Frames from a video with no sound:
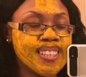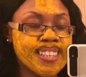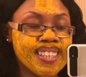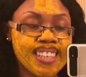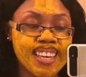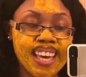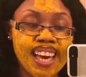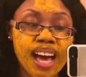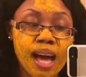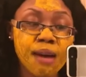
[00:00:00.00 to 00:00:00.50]

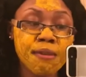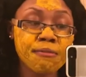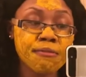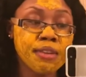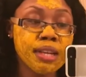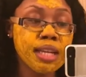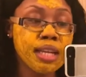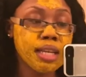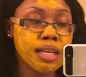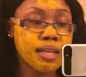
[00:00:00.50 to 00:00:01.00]
Yeah, I
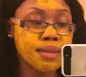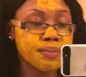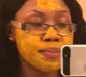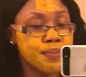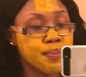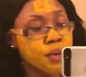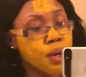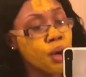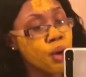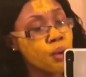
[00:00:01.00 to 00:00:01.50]
feel
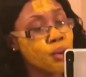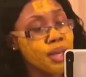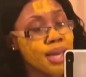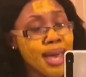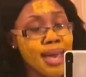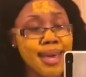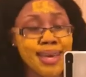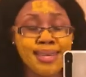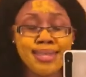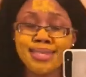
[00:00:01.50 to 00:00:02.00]
it. Oh
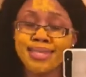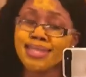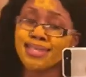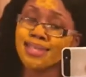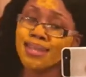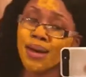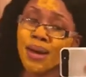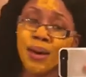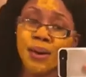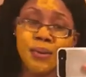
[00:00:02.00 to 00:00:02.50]

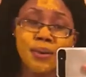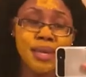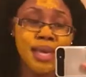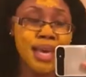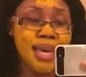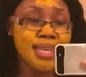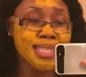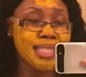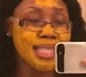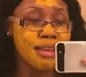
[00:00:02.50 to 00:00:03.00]
yes. Oh
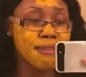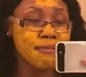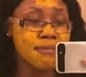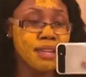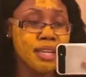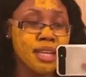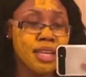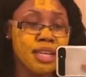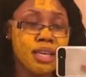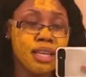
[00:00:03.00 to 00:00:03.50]
yes, I
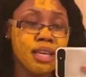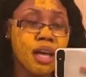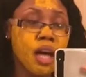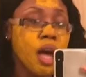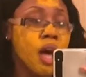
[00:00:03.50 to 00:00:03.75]
feel it.